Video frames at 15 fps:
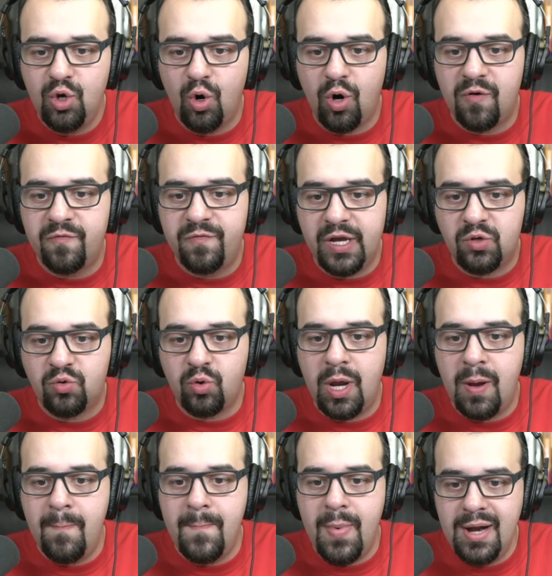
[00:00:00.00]
your
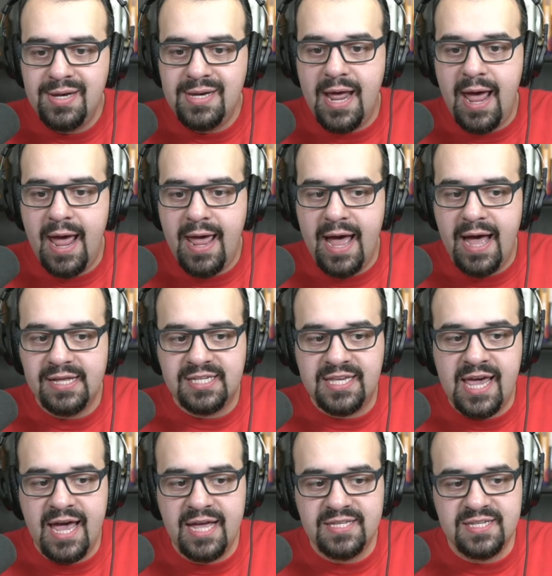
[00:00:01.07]
victory Monday as
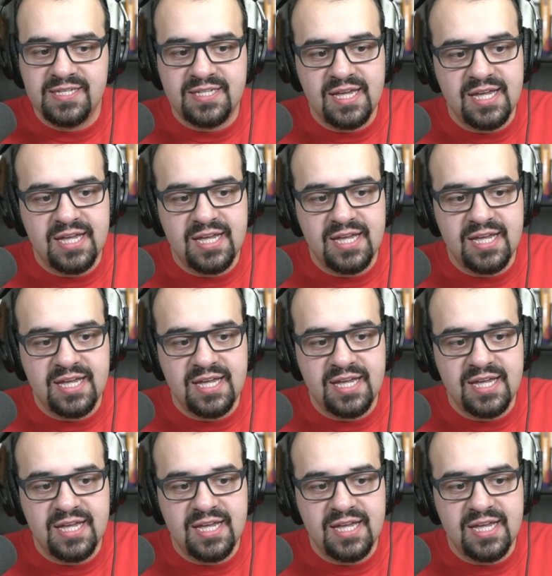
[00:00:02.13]
Kansas